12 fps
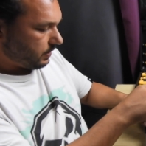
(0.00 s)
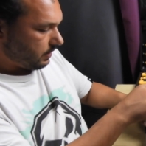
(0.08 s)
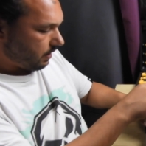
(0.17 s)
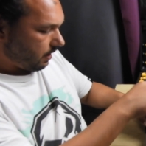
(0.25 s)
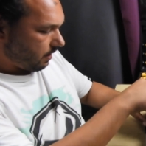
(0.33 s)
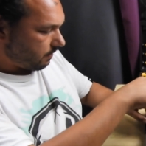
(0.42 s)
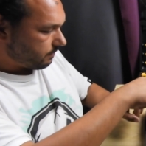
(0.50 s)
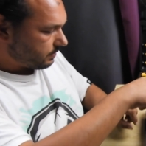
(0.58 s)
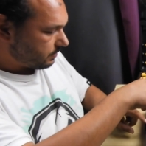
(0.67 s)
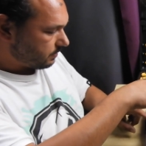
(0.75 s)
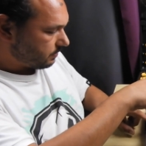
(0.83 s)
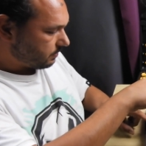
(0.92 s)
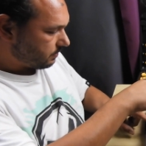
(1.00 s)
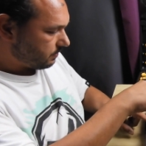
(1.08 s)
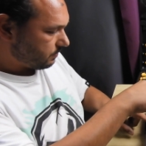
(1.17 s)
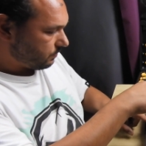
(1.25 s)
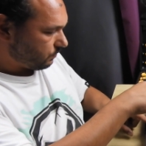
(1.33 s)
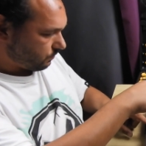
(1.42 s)
we have
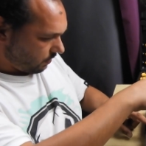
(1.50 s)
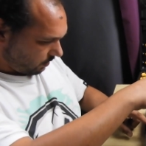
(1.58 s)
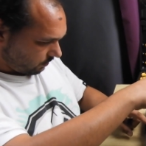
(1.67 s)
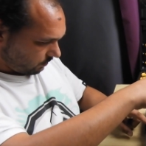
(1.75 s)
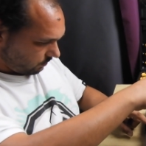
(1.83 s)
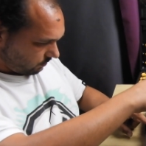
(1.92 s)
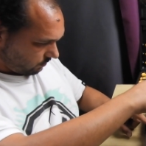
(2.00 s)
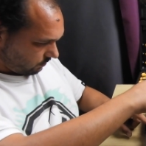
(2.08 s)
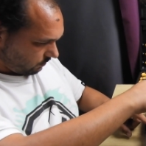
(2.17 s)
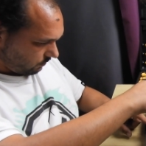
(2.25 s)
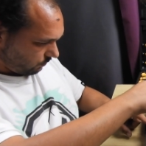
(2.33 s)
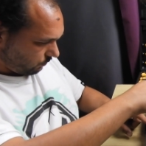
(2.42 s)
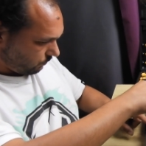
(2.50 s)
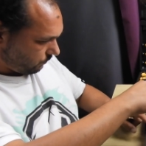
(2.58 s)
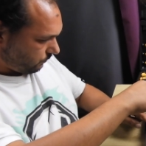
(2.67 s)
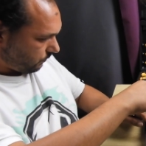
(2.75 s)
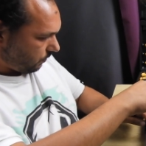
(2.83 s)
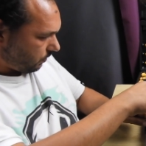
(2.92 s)
1, 2,
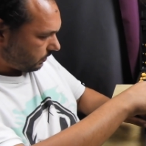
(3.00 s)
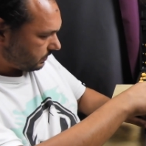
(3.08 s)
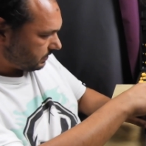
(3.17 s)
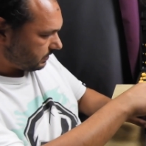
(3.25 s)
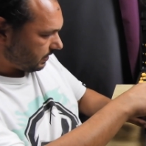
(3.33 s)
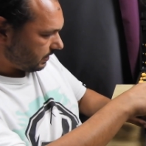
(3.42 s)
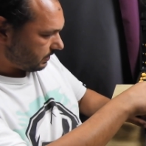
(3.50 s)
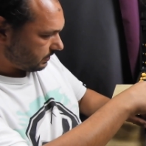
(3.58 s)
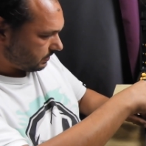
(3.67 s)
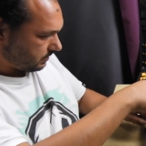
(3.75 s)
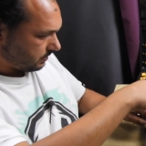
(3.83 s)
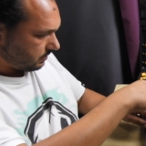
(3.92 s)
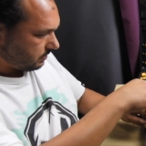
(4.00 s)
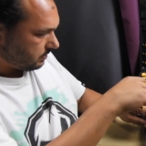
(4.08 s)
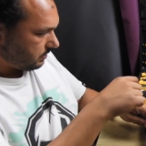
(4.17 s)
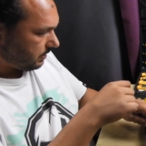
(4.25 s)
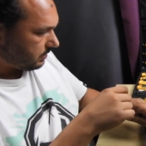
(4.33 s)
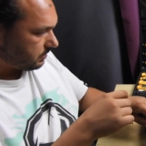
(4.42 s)
4, 6
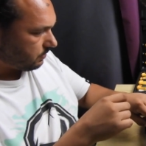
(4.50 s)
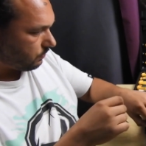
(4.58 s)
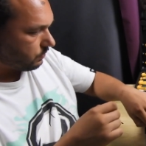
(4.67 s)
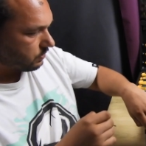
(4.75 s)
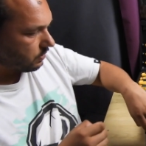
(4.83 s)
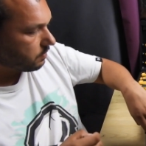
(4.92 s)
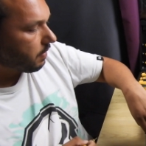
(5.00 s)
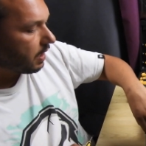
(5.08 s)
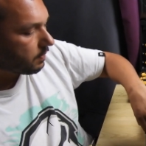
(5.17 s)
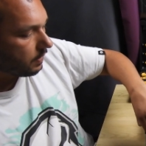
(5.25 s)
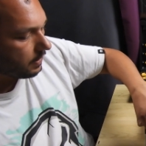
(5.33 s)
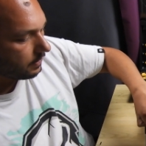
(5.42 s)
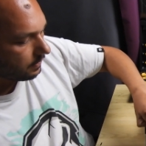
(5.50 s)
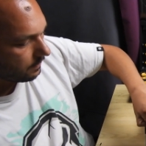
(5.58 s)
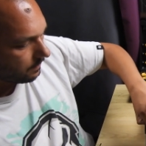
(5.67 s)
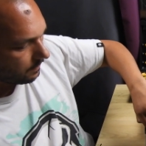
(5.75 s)
screws on the backplate,